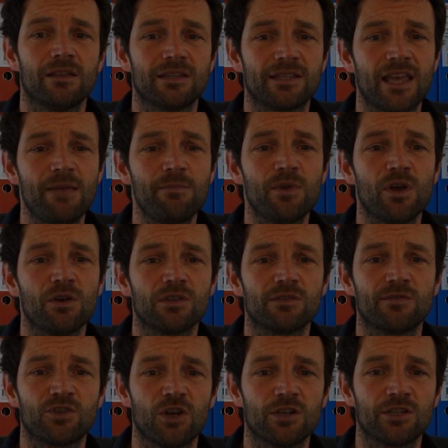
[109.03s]
same goes
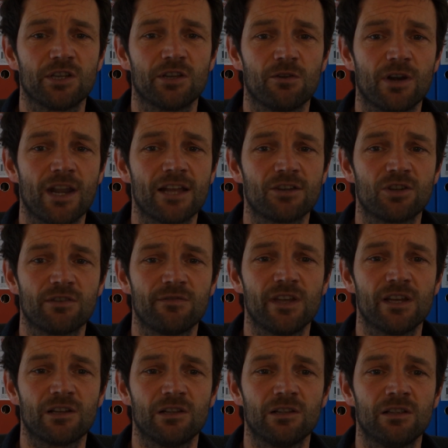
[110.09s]
for charging your electric
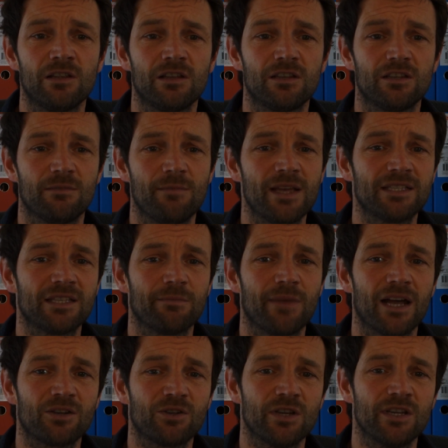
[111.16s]
vehicle, domestic
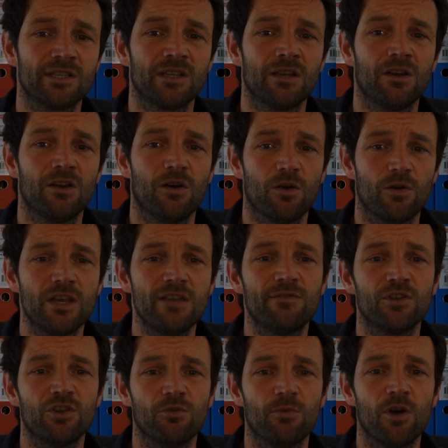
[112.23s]
batteries, or
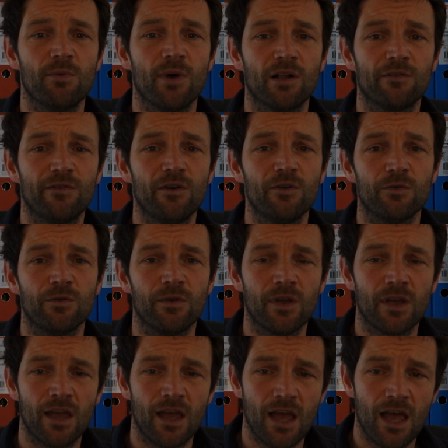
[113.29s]
even your mobile phone.
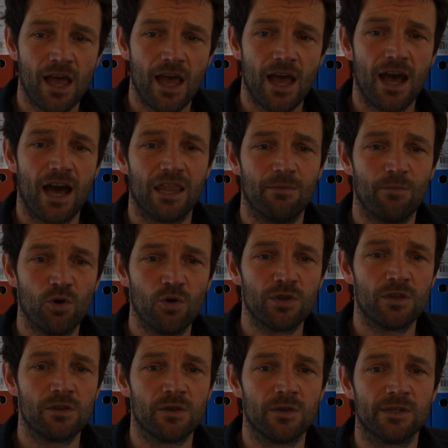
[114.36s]
And the more
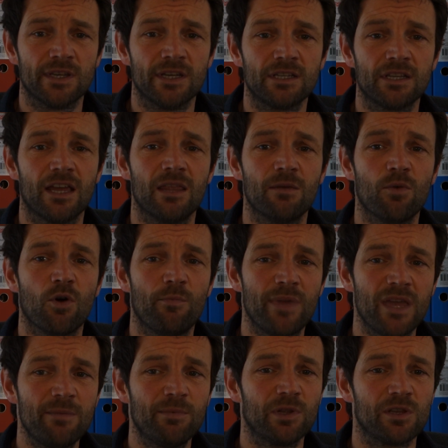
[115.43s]
you use it, and the more
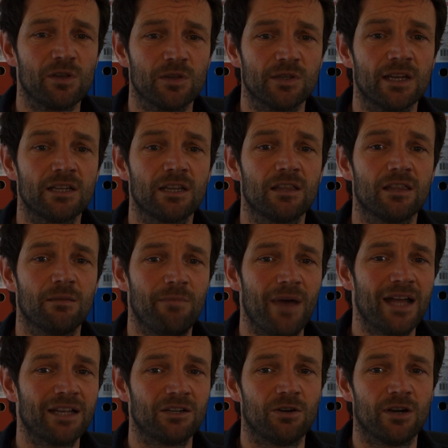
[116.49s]
people use it, the
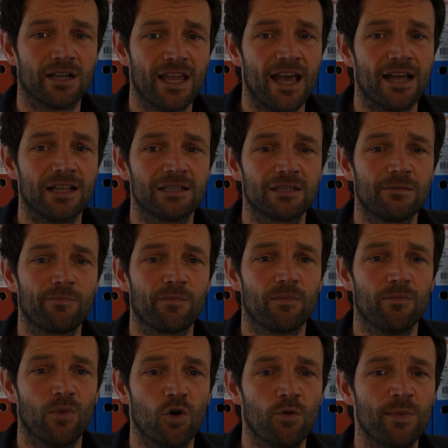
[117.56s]
better it gets.
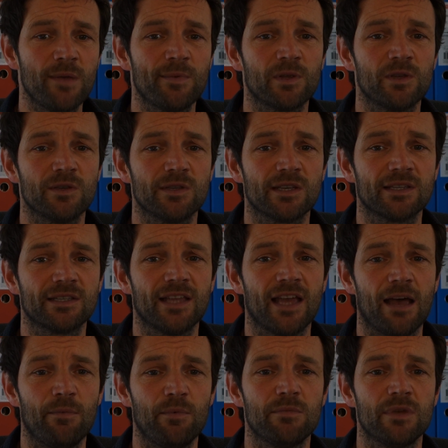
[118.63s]
More people using
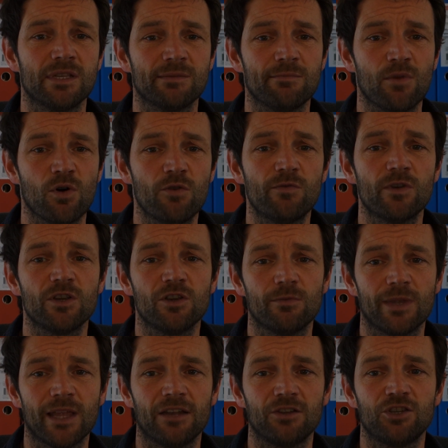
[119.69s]
STEP means more
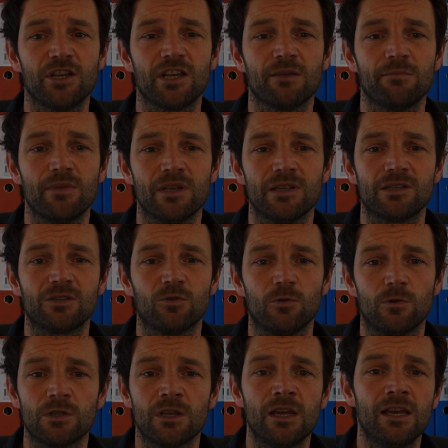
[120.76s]
renewable energy can be
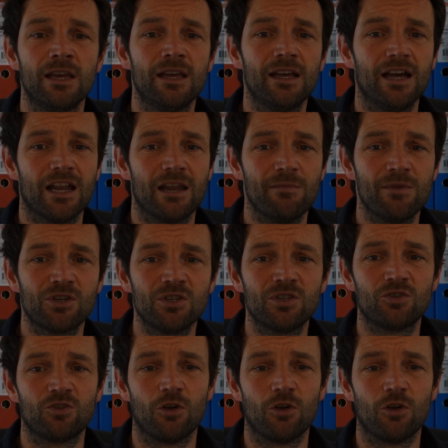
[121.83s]
installed and emissions